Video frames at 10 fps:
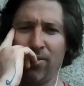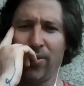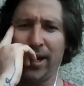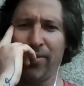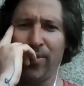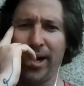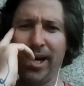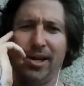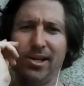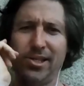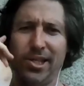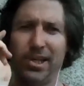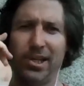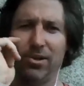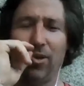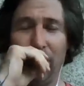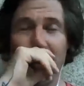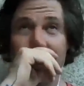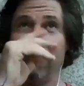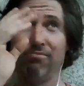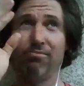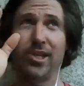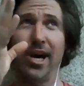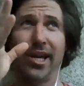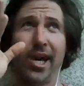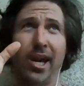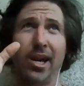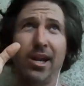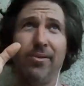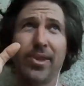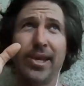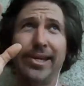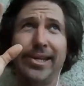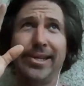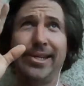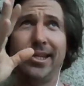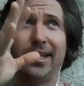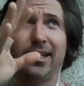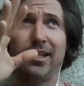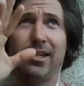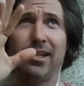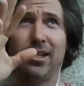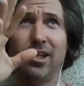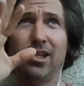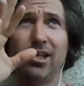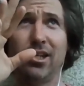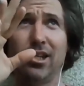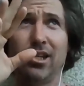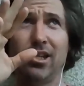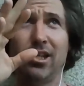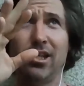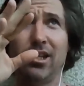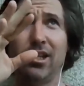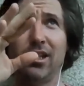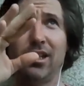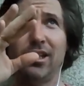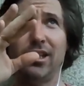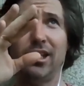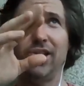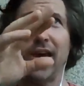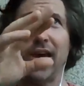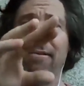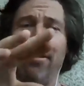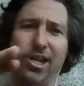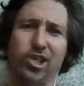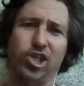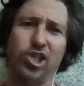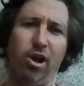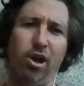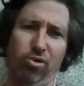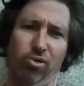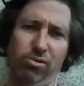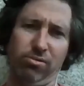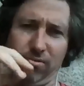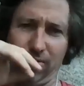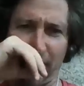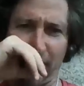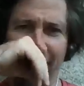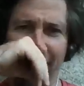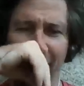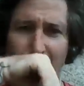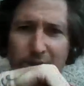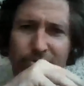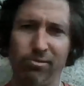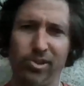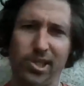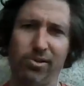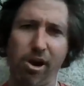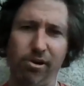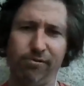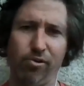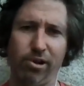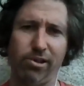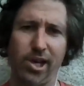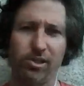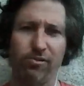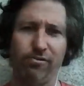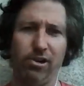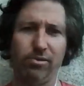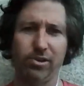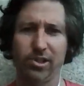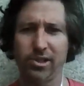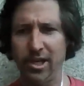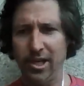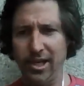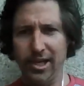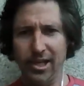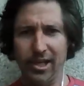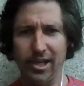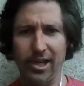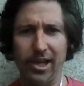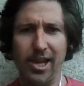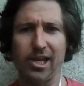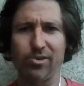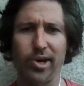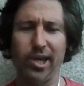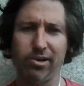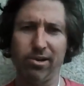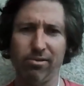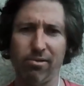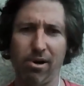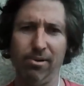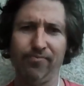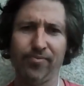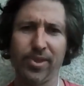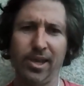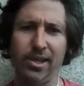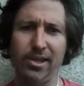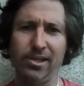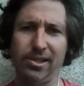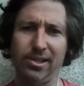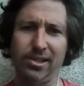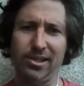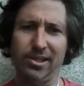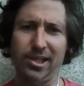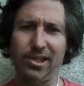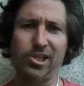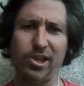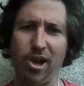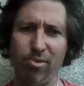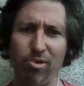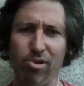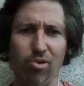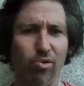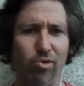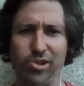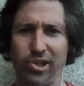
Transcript: When, when did it, or start again, did it, uh, did you have that snowball? Like you didn't go from zero to 40,000 followers last week, right? Did it snowball yeah. or was